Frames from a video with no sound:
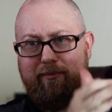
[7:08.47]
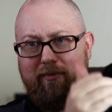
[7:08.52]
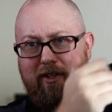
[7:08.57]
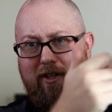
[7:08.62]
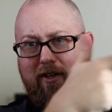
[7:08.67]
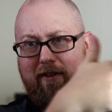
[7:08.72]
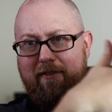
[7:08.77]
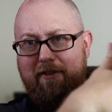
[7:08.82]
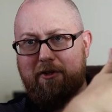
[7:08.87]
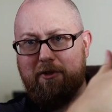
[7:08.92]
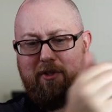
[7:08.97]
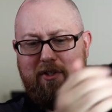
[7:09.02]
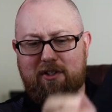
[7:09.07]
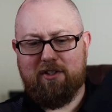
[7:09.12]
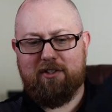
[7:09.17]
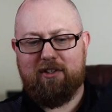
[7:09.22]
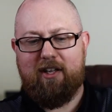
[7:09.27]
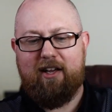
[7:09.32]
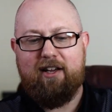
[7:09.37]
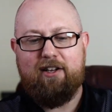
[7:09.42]
that you can
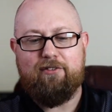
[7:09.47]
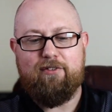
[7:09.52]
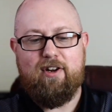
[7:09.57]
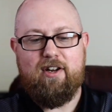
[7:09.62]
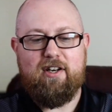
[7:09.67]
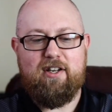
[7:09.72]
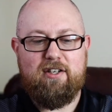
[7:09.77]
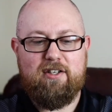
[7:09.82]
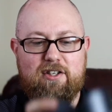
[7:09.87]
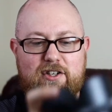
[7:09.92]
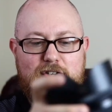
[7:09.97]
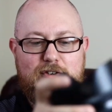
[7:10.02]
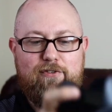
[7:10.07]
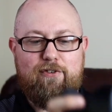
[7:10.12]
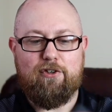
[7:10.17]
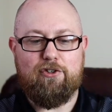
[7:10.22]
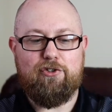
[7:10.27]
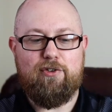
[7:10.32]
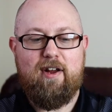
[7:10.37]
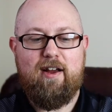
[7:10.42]
slide right in here
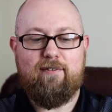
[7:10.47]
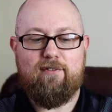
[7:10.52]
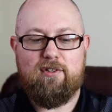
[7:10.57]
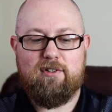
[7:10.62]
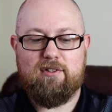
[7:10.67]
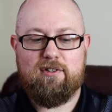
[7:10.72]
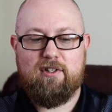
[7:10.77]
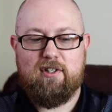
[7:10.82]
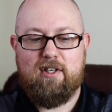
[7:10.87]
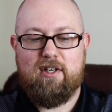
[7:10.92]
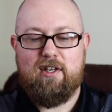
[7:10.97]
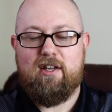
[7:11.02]
for travel